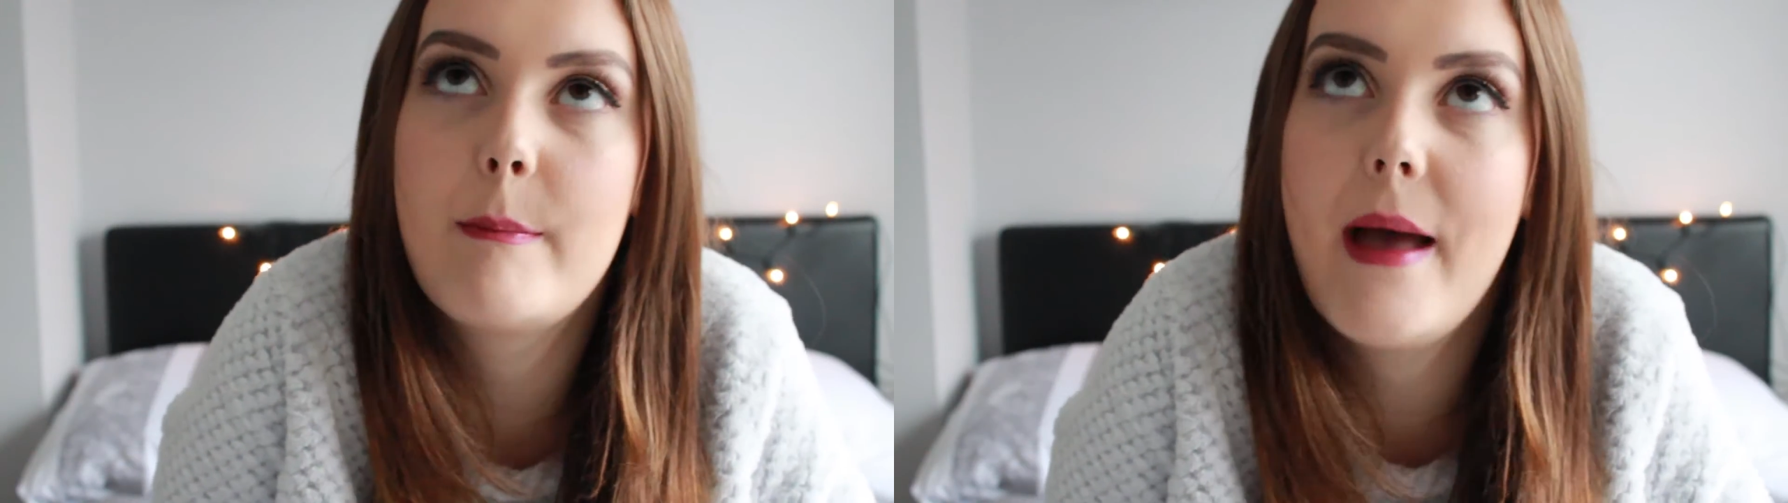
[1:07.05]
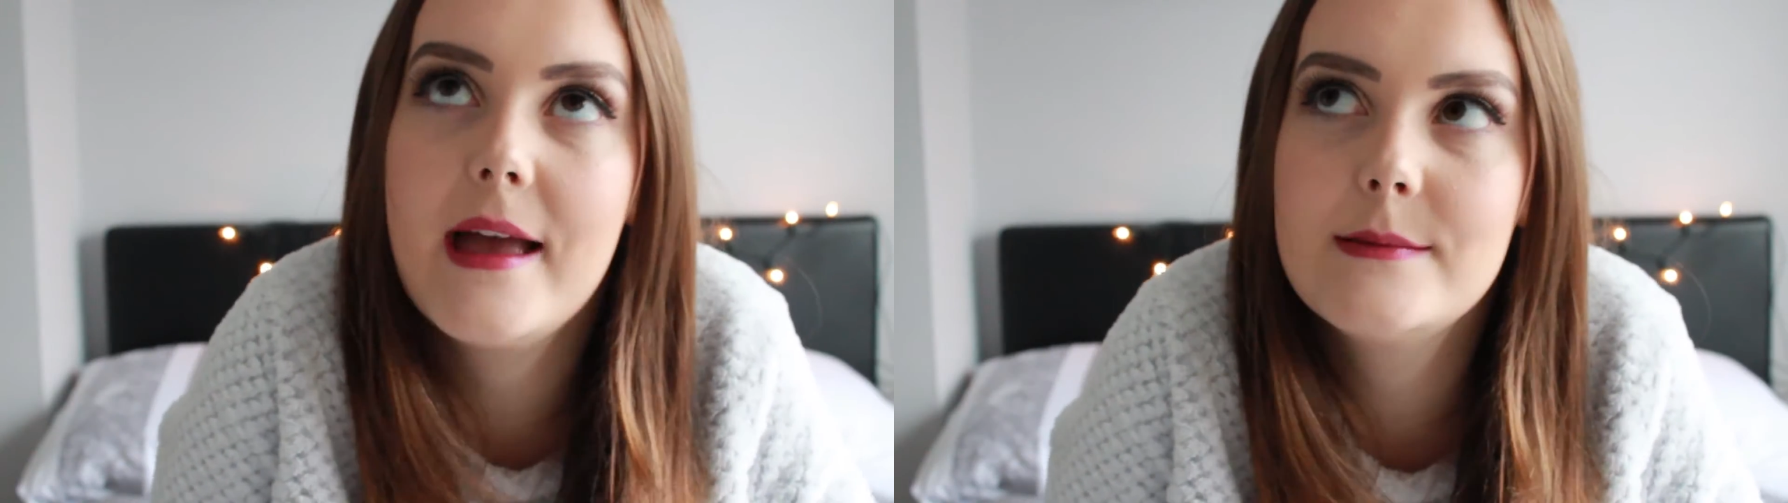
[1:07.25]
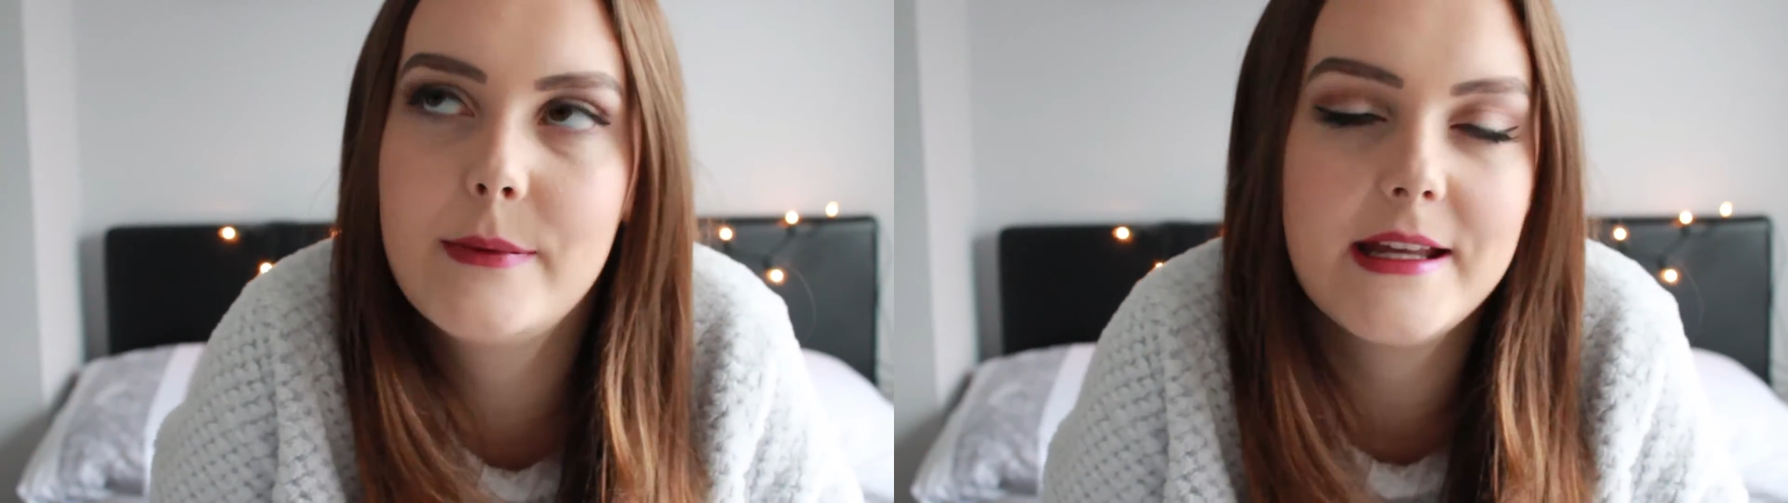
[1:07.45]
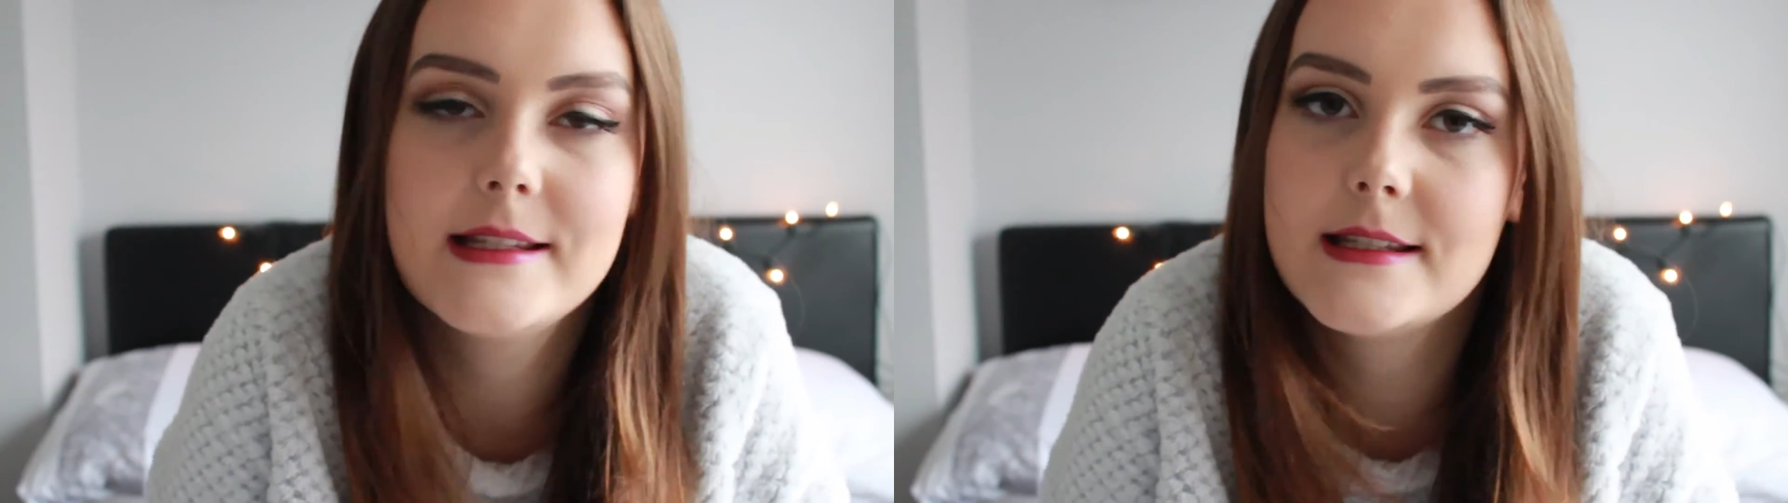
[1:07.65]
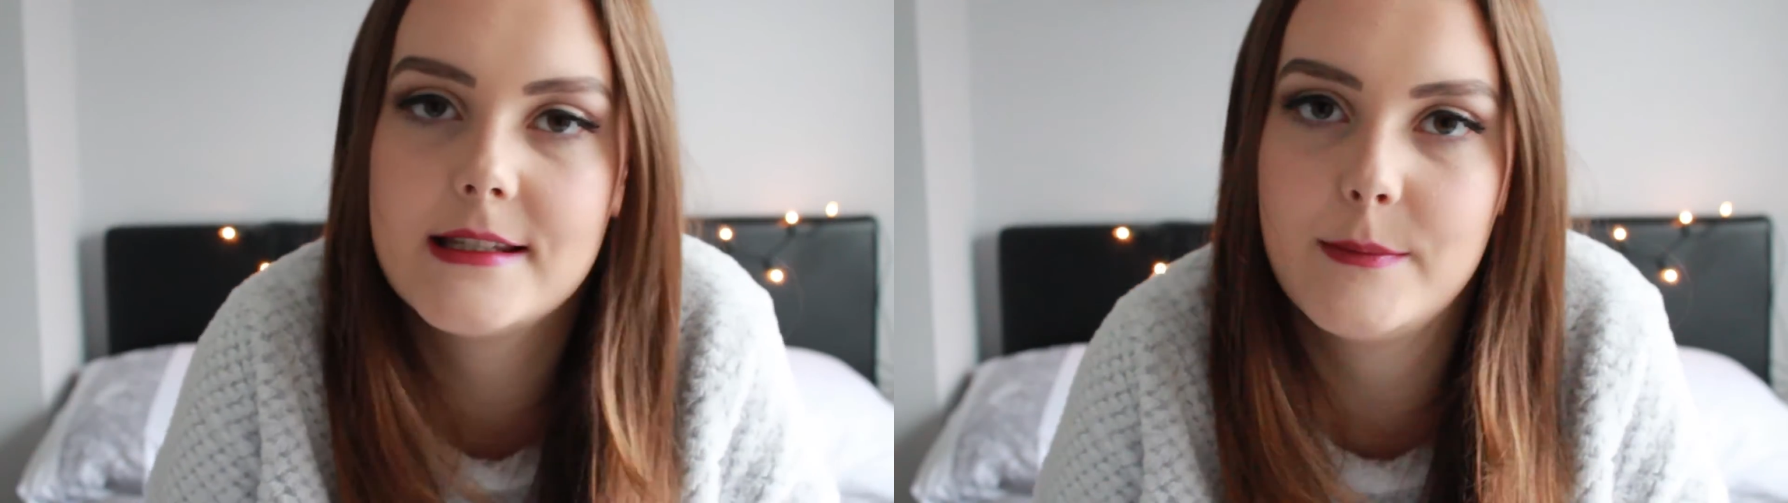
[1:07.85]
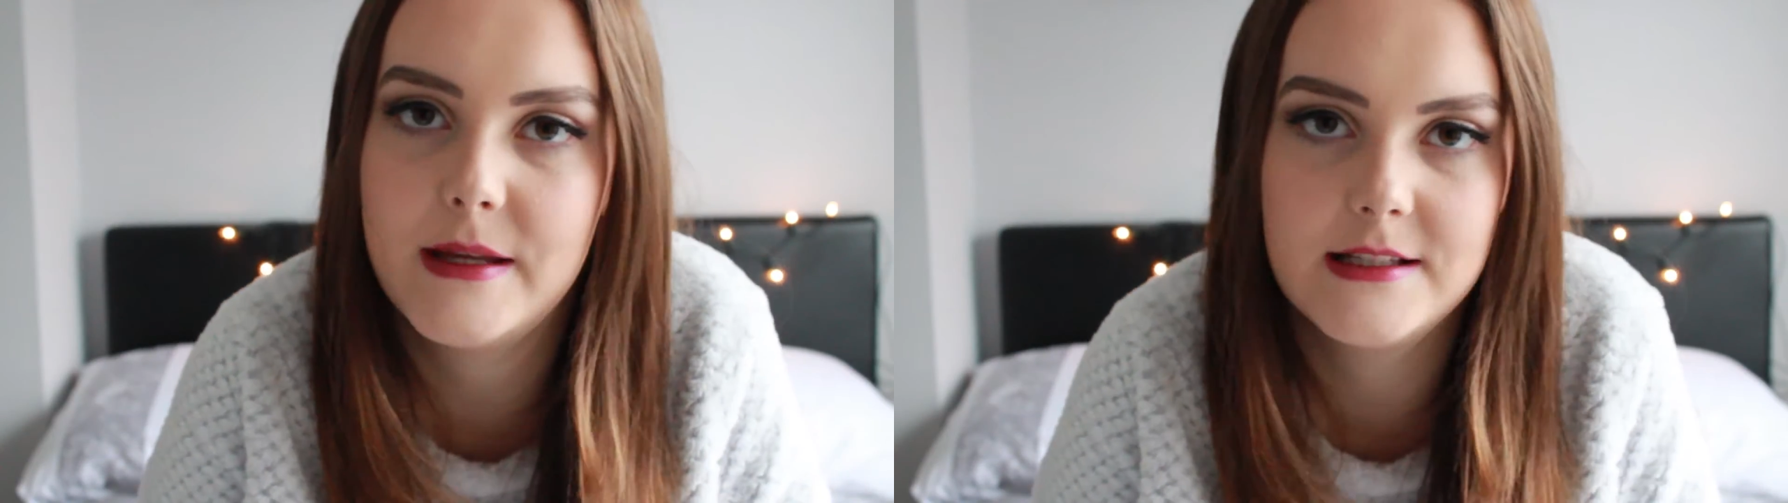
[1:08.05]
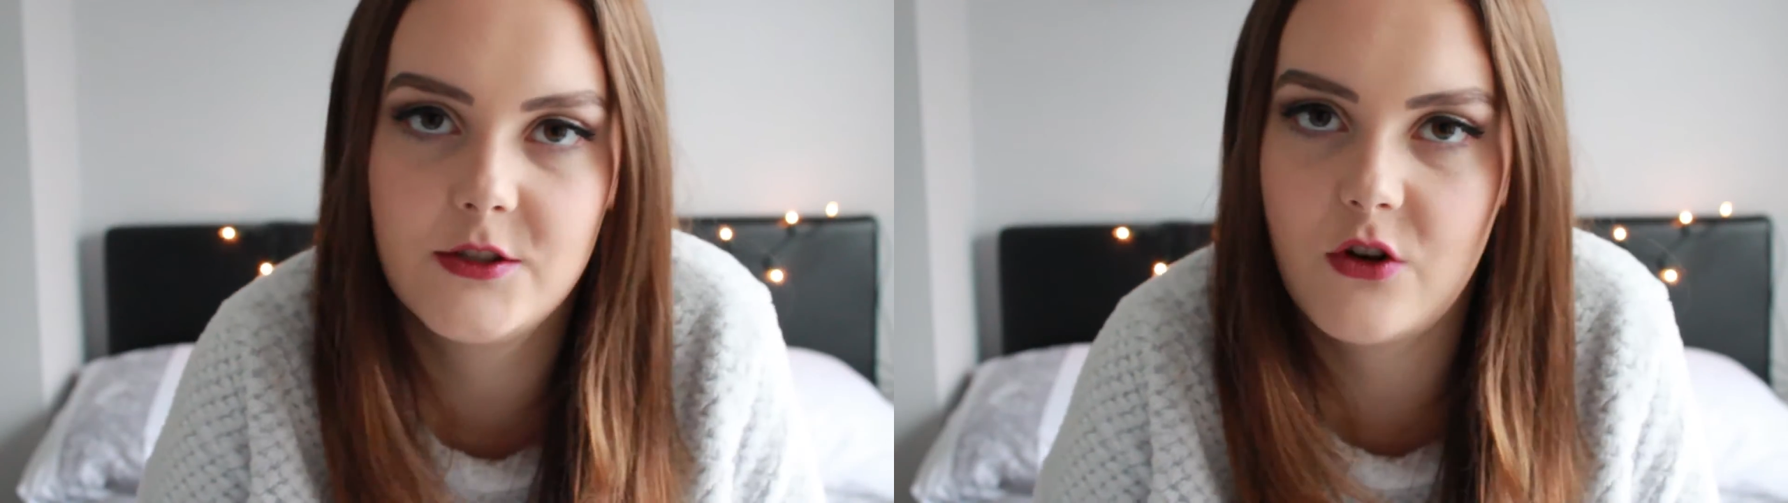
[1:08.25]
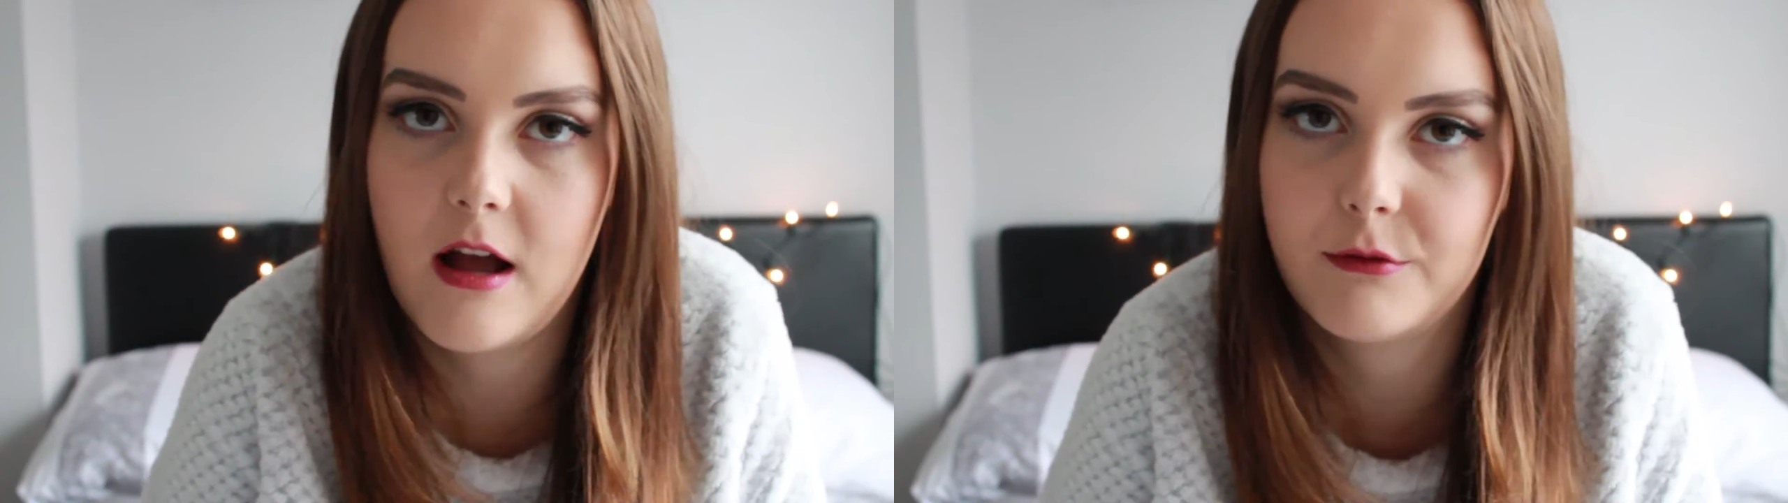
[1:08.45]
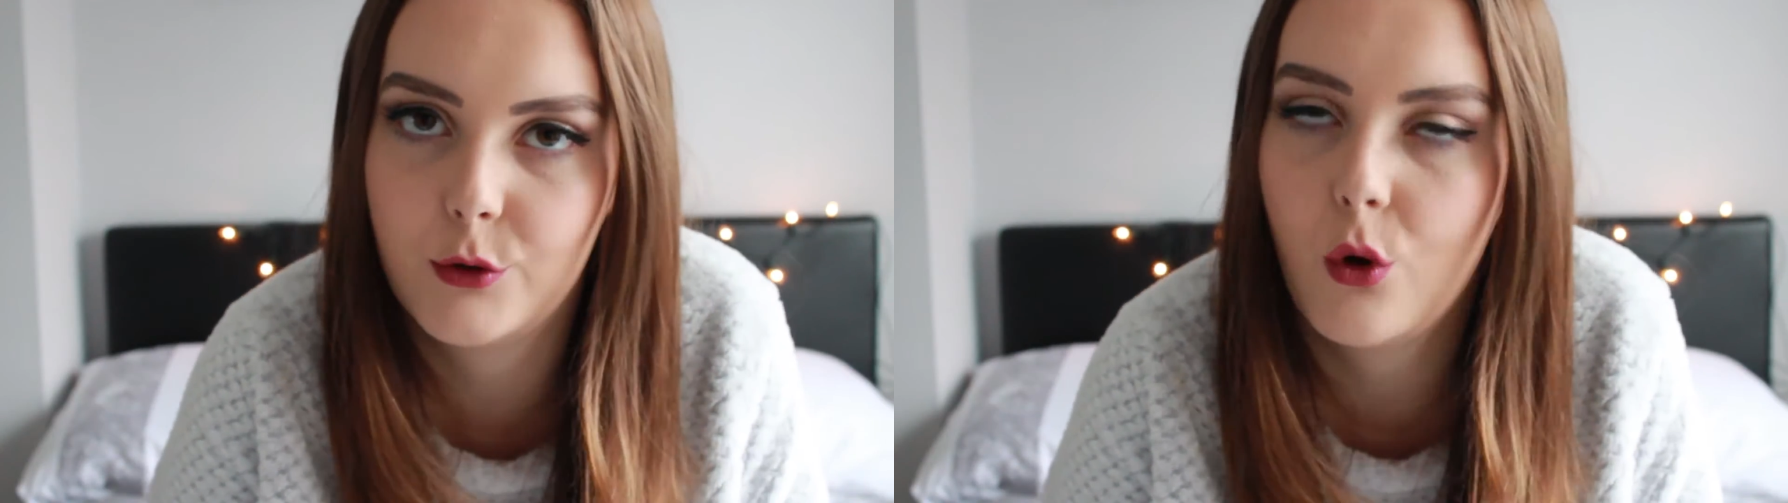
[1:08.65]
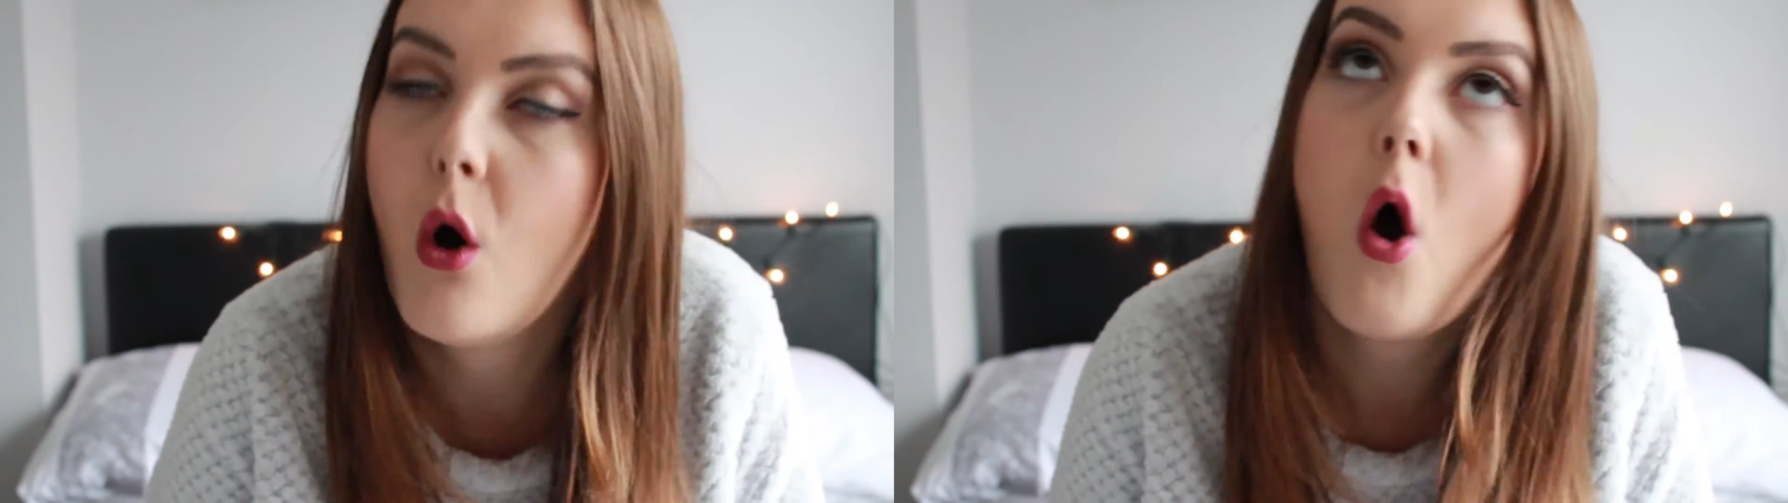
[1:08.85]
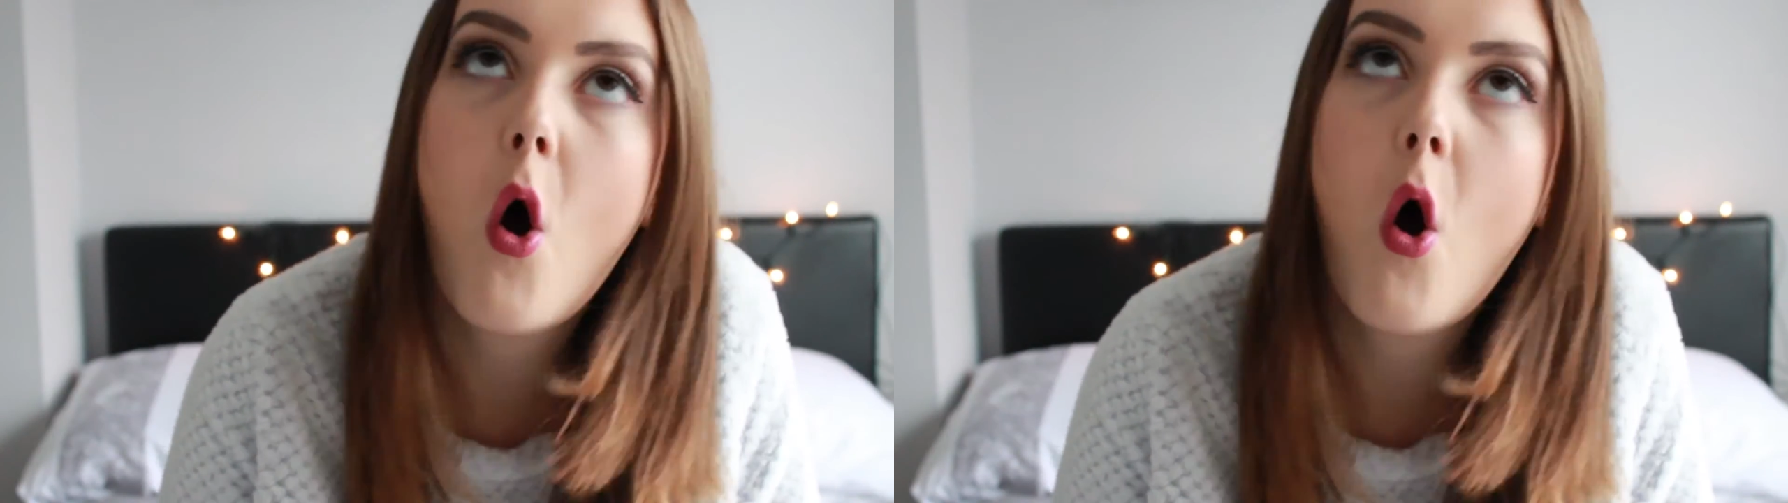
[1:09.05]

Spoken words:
best places to me to travel.